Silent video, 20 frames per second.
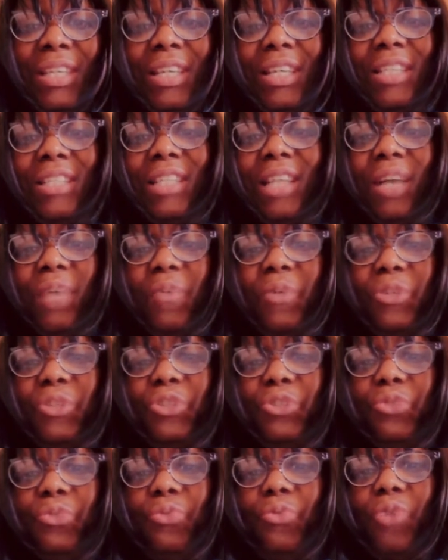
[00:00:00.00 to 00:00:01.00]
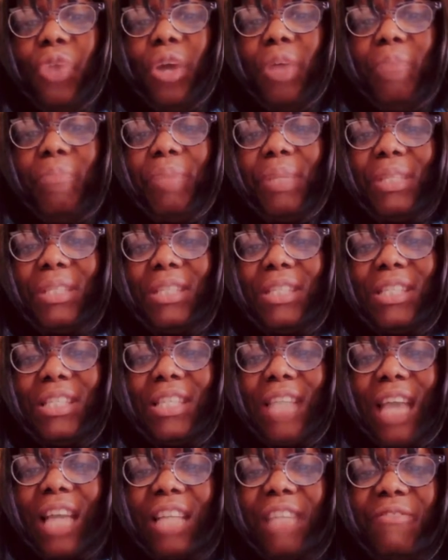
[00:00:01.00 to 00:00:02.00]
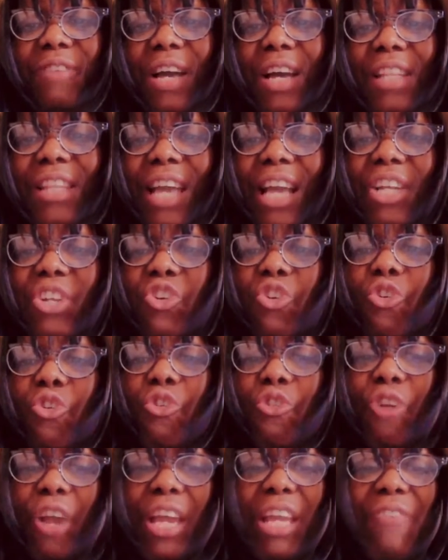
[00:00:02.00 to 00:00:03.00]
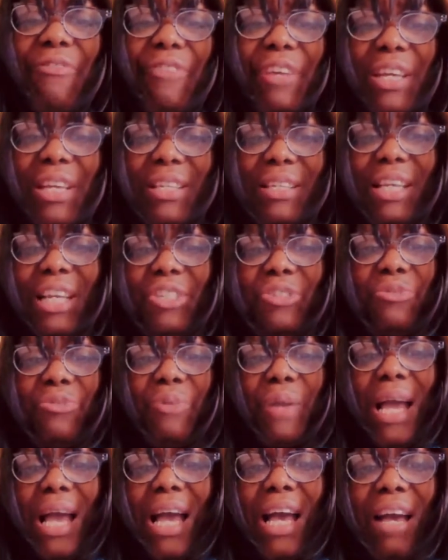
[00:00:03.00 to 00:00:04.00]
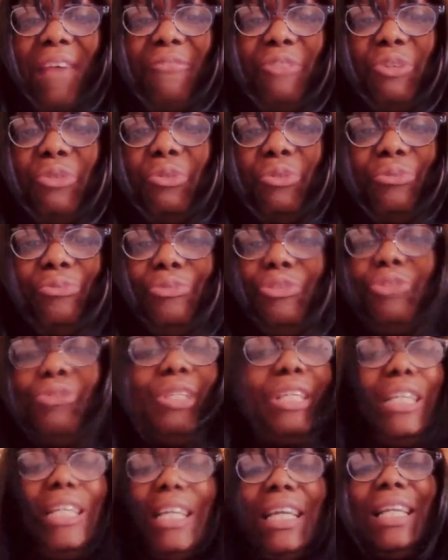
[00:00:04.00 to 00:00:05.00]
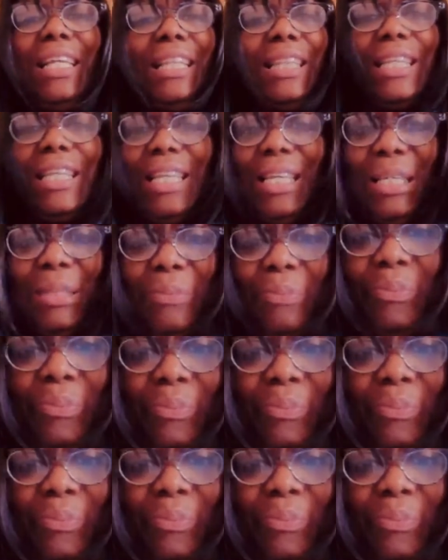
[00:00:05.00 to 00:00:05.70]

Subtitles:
It's not what you want, but to satisfy that craving that you have, you'll eat anything.